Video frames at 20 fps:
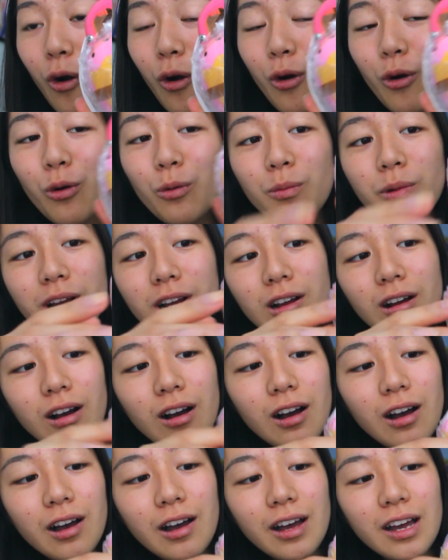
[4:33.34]
Oh my
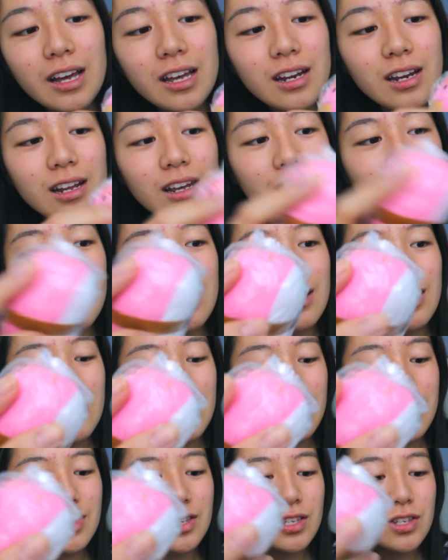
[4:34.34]
god,
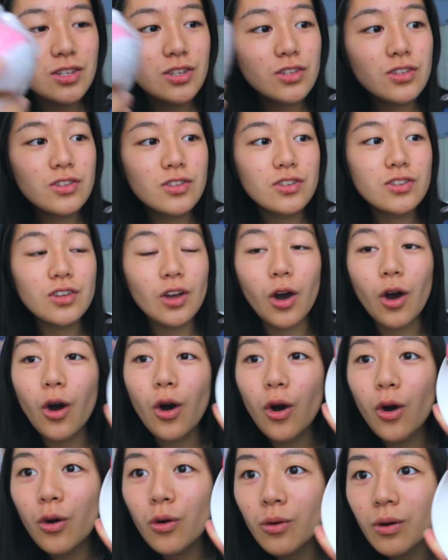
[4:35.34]
this is
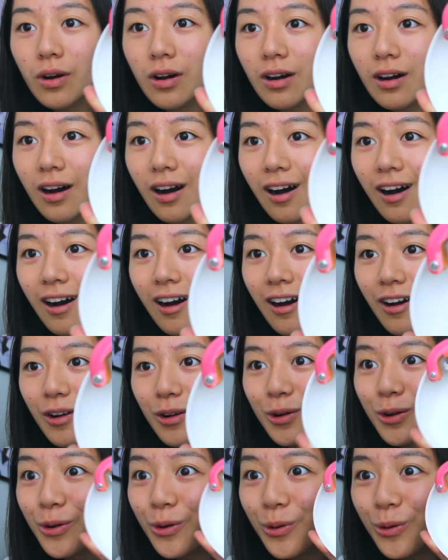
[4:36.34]
so
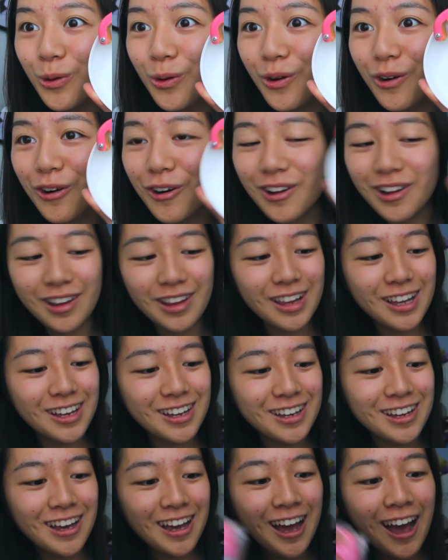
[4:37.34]
cool.
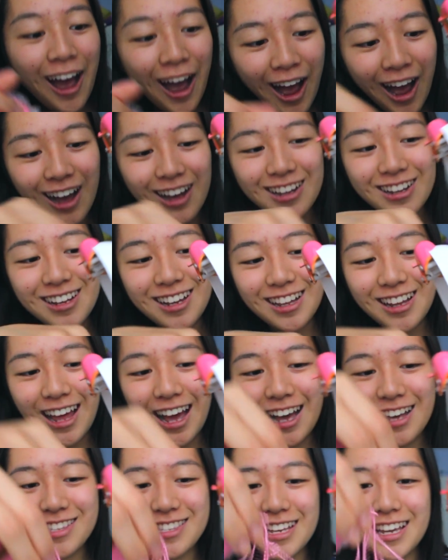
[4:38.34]
And it
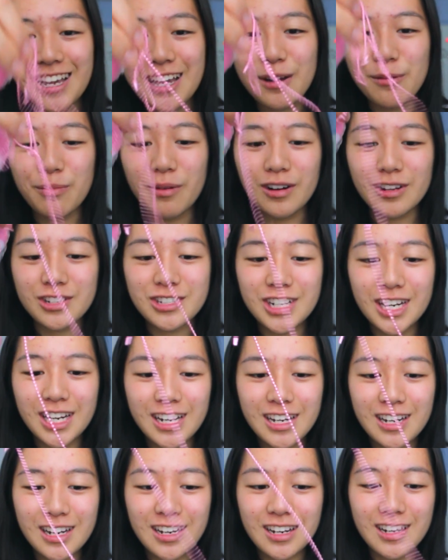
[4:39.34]
has like a ball
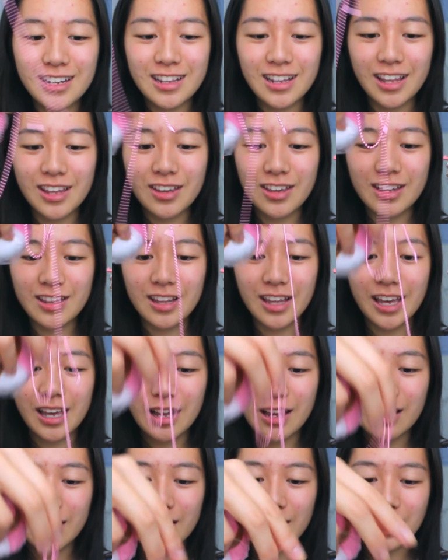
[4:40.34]
chain that you can like
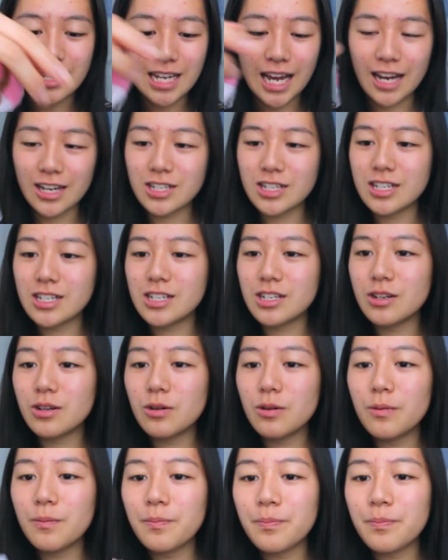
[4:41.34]
attach it to.